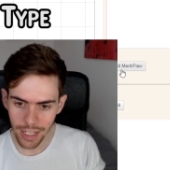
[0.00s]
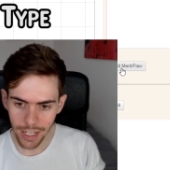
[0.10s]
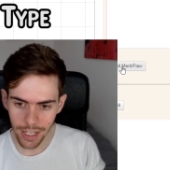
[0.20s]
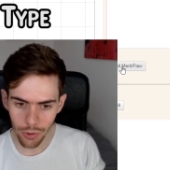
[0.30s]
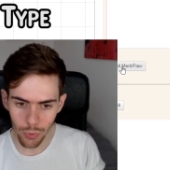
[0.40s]

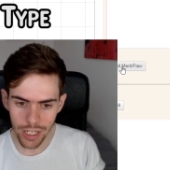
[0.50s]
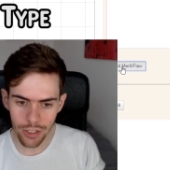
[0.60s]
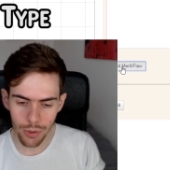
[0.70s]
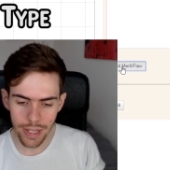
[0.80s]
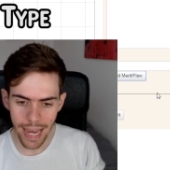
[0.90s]
uh, we
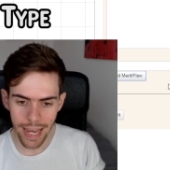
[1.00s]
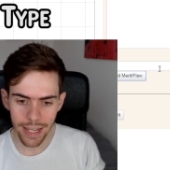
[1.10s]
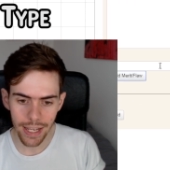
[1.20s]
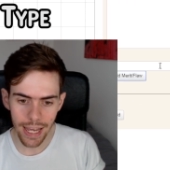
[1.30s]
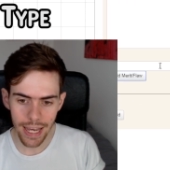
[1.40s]
do
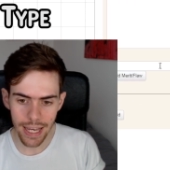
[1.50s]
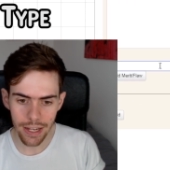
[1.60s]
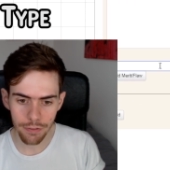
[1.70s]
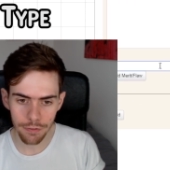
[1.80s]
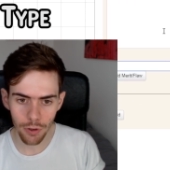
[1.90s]
get
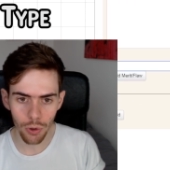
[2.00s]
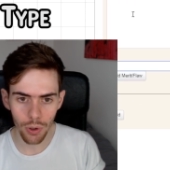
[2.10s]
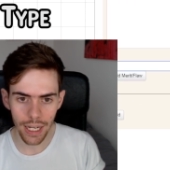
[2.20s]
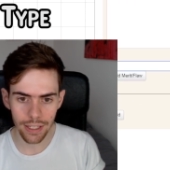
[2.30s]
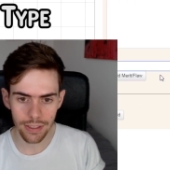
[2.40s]
a
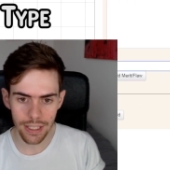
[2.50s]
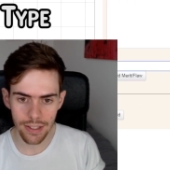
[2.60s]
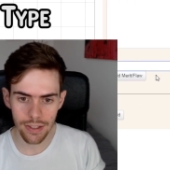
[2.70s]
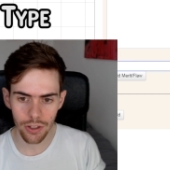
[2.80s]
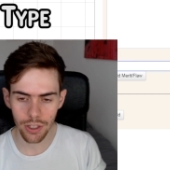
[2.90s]
flaw, and this
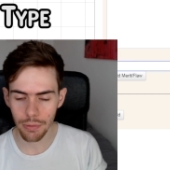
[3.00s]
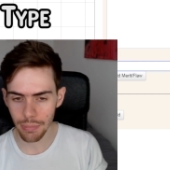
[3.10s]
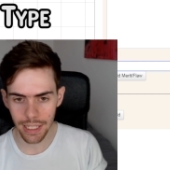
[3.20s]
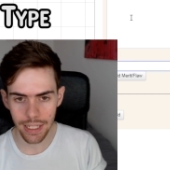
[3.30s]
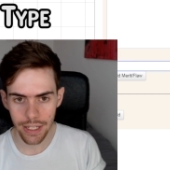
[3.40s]
is on a
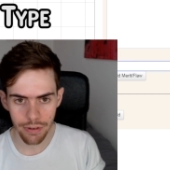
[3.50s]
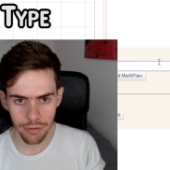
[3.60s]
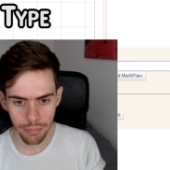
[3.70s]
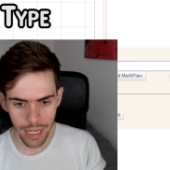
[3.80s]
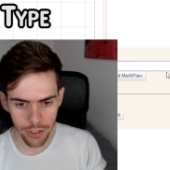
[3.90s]
completely
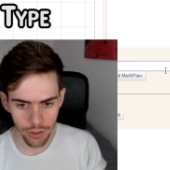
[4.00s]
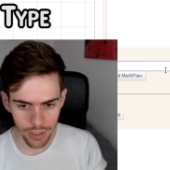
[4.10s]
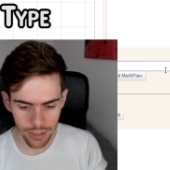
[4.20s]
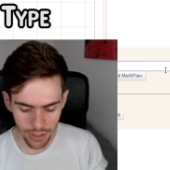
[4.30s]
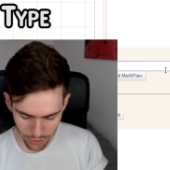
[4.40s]
different page on
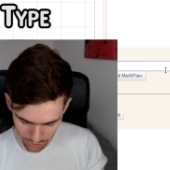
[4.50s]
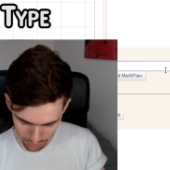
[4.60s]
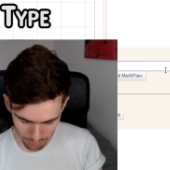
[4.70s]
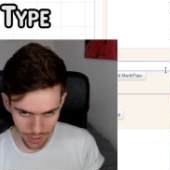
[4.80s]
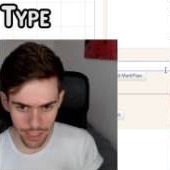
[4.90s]
this. It
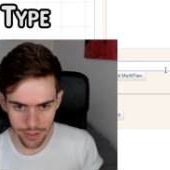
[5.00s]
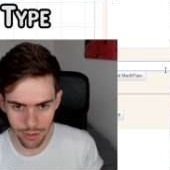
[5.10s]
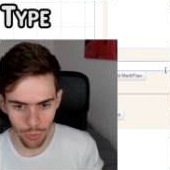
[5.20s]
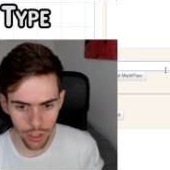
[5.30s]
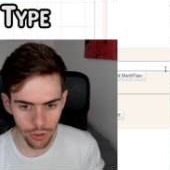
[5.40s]
should be
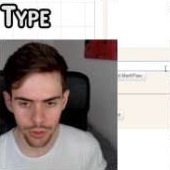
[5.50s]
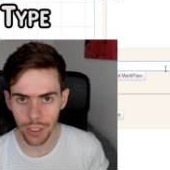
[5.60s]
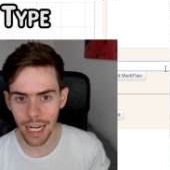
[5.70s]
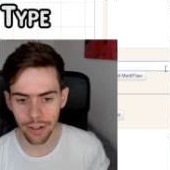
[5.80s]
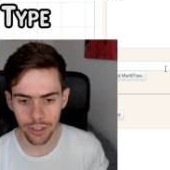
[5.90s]
somewhere on your
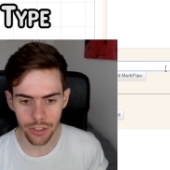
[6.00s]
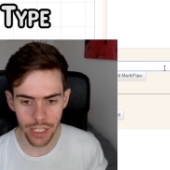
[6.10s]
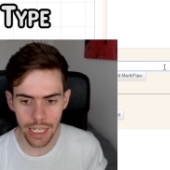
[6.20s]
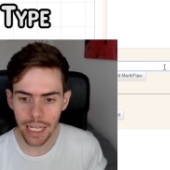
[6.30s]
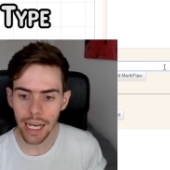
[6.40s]
character
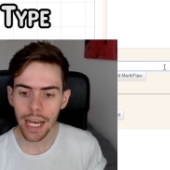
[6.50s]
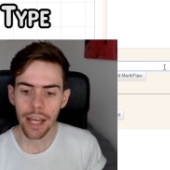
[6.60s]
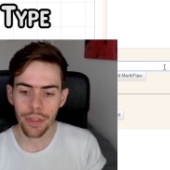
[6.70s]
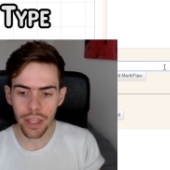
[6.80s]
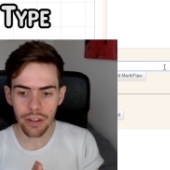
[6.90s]
sheet.
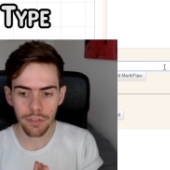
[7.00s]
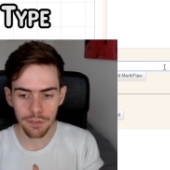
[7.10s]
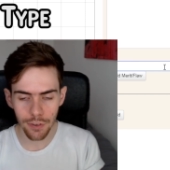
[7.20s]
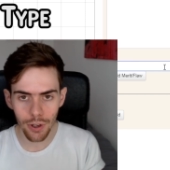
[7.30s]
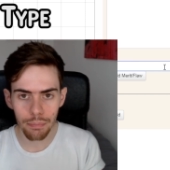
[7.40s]
The
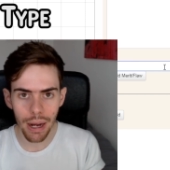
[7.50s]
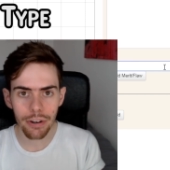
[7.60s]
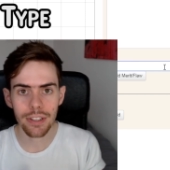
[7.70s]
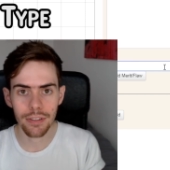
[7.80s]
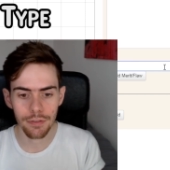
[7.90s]

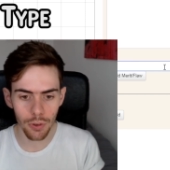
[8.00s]
merits and